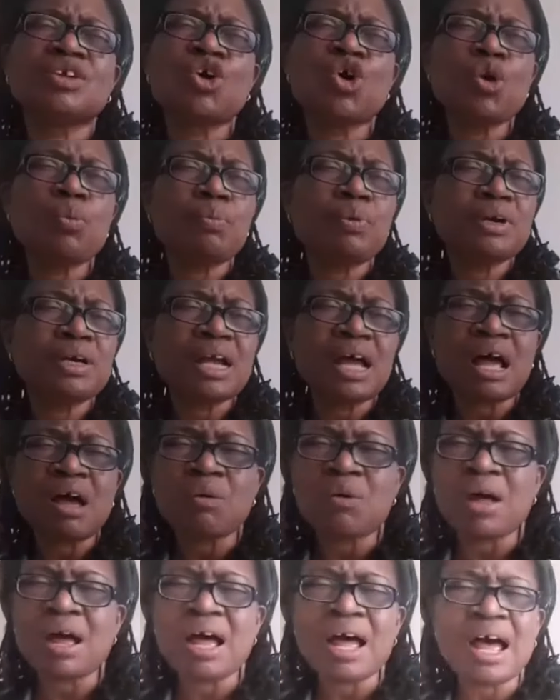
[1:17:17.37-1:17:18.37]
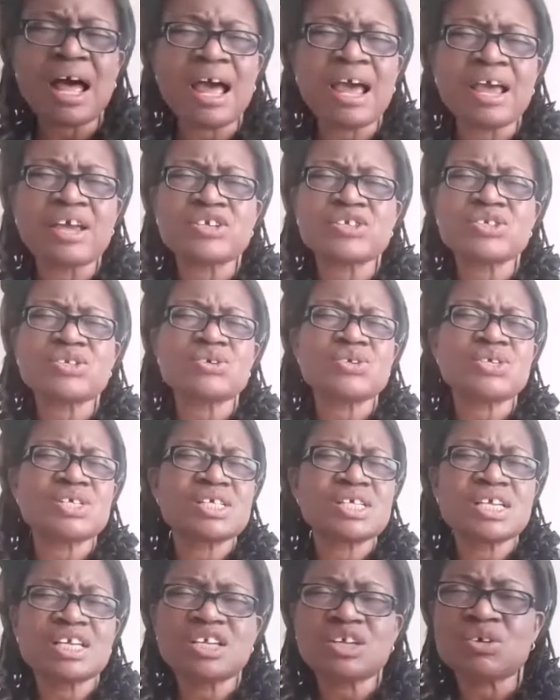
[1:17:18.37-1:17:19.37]
Open our eyes to
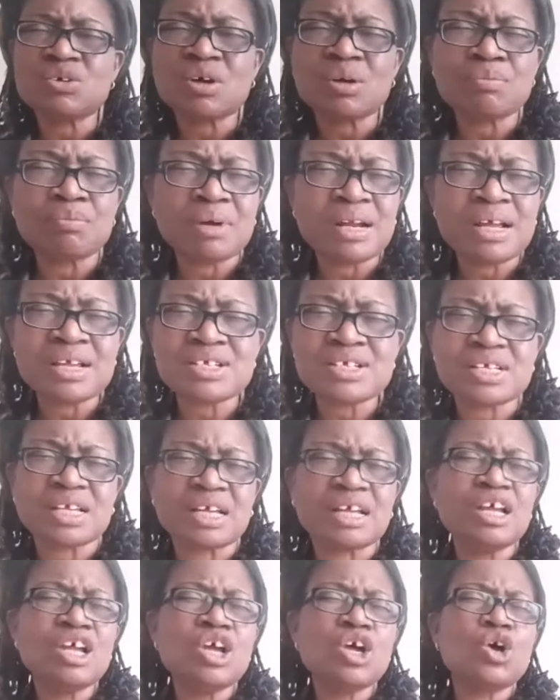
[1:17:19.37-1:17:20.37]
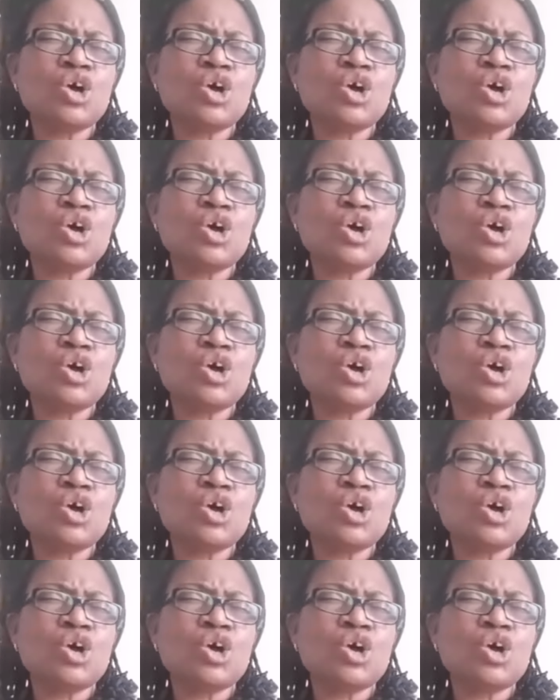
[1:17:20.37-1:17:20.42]
see your blessing.